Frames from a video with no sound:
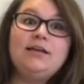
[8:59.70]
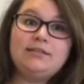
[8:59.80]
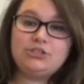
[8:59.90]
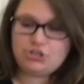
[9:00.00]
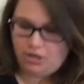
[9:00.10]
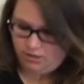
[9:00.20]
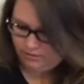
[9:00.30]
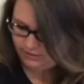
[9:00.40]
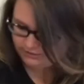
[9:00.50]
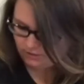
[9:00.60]
The
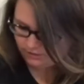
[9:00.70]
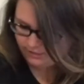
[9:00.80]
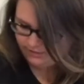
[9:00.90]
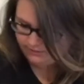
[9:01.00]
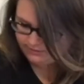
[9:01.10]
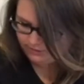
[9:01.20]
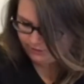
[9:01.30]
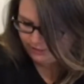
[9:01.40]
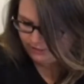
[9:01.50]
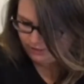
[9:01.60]
shawl is called Edith's
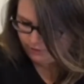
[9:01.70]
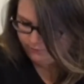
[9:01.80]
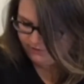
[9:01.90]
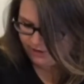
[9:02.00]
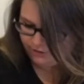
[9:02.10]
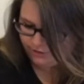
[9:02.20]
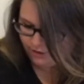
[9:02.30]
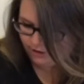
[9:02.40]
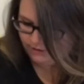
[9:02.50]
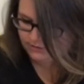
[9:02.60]
Secret. Go figure, the
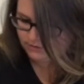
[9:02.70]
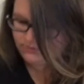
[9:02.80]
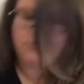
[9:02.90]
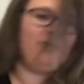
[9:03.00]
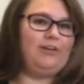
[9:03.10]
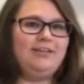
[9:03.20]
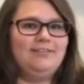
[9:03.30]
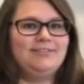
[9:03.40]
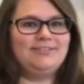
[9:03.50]
yarn is also called Edith's